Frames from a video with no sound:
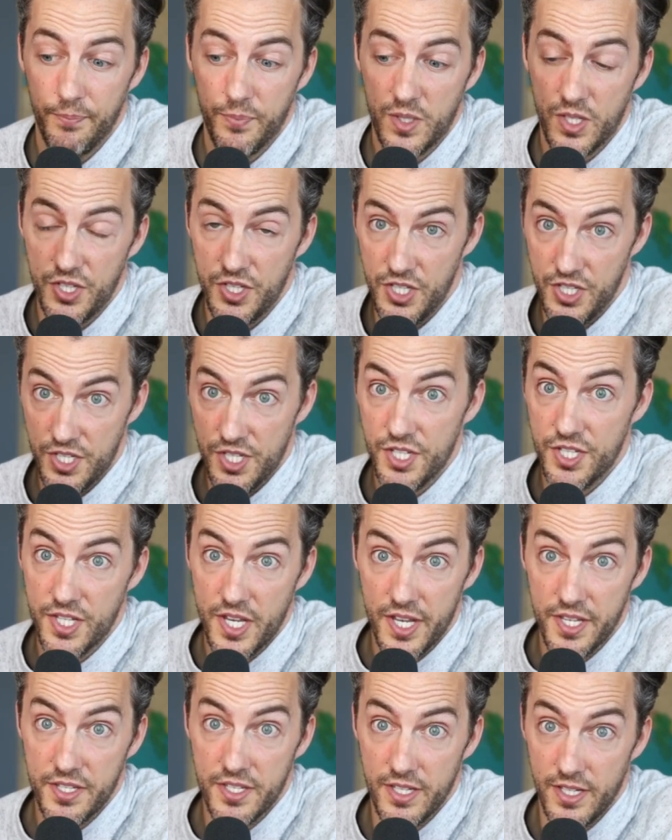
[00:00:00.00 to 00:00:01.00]
because it's
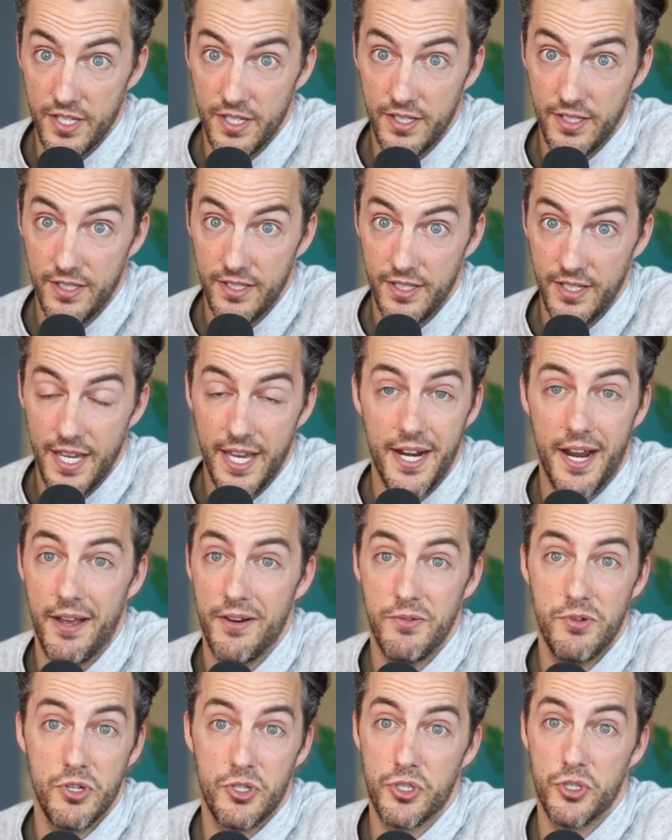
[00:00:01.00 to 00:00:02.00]
disgusting. And
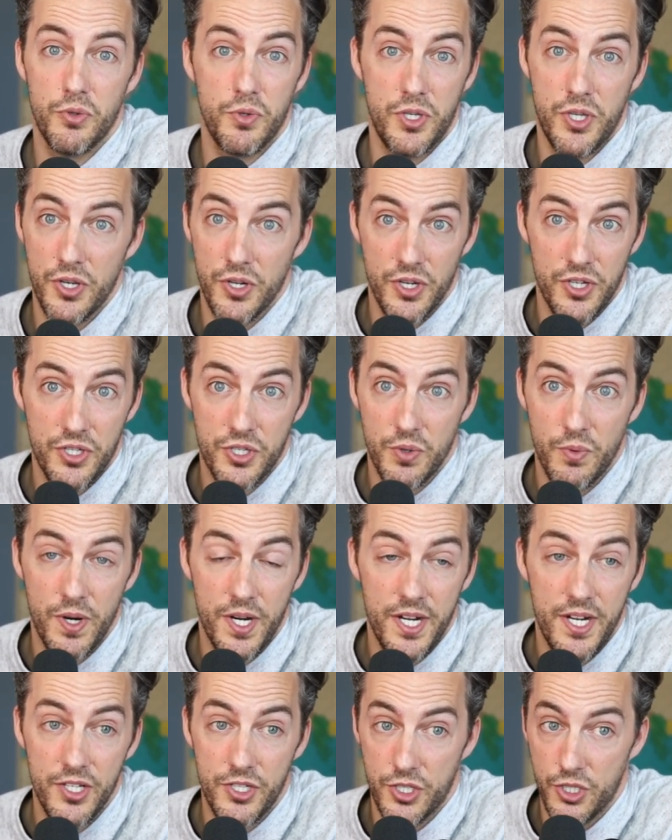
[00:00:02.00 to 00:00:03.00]
I'm just so curious to
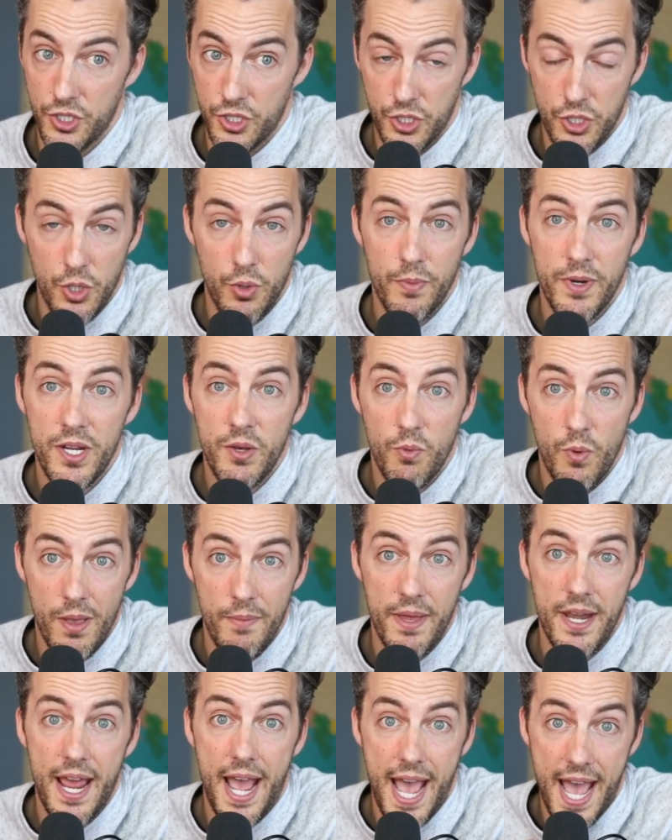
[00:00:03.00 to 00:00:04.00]
what it is because so many
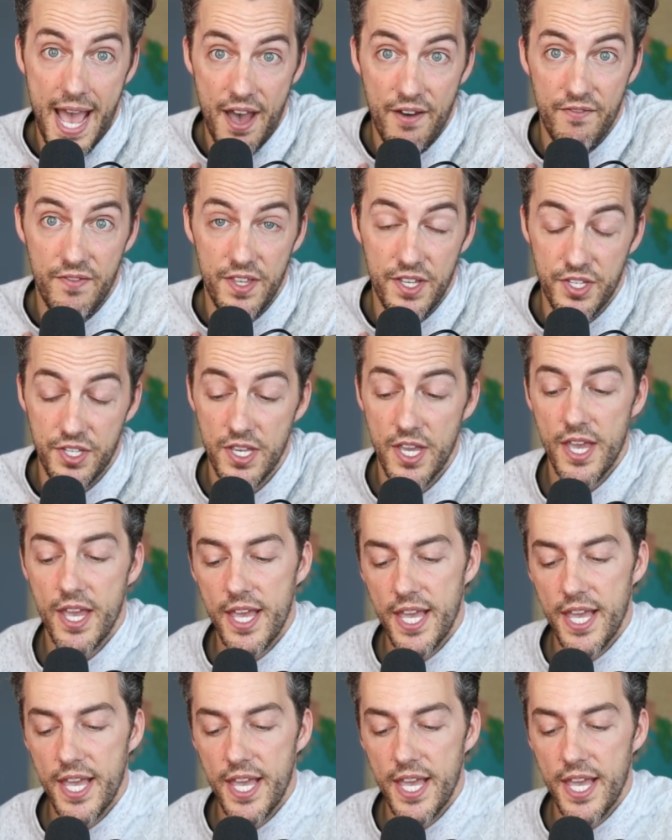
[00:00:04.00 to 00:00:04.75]
women have this.